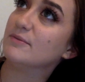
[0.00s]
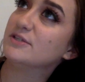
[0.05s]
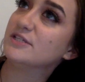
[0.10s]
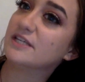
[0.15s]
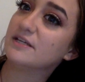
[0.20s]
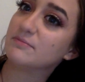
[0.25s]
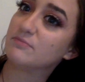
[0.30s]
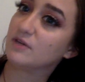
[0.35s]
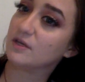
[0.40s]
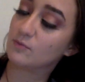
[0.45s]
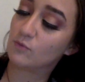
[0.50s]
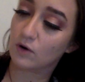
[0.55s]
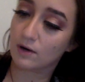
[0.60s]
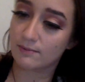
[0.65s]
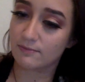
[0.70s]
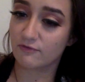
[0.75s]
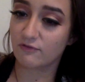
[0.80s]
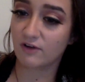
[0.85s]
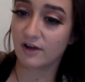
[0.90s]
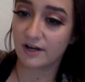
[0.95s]
I'm just like being more
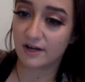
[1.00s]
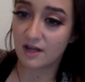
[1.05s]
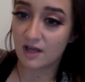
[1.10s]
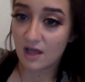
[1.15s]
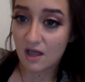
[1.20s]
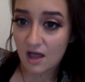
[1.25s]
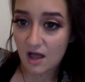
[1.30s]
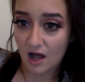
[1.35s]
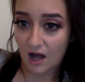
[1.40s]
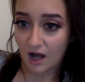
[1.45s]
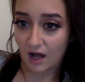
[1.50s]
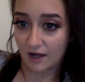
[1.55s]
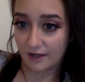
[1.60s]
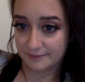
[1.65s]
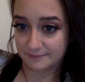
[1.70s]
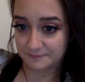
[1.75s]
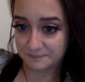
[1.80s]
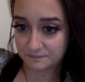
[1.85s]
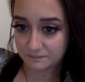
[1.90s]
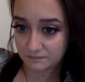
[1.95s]
upfront.
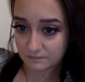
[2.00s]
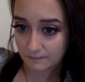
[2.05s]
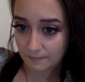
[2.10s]
Um,